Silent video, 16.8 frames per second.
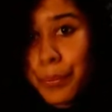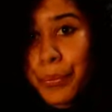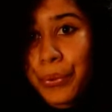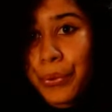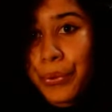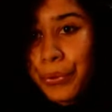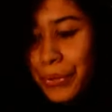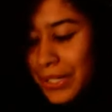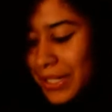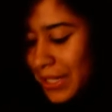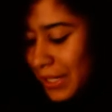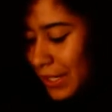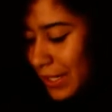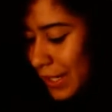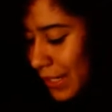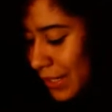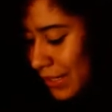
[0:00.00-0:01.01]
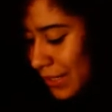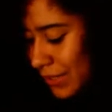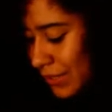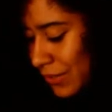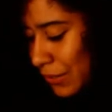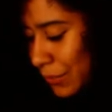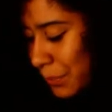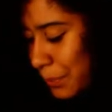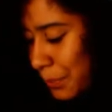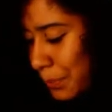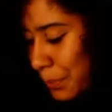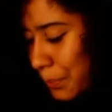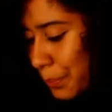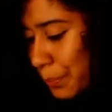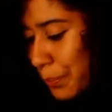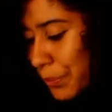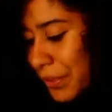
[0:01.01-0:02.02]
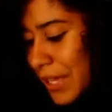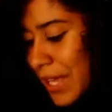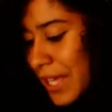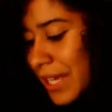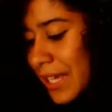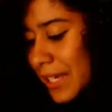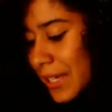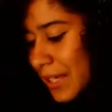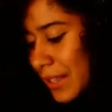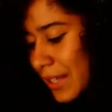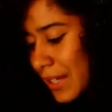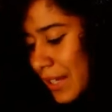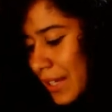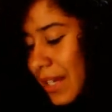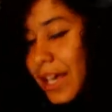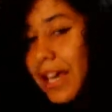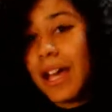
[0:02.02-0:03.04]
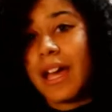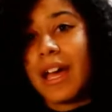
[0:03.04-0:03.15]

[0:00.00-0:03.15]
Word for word: pretty and so blank that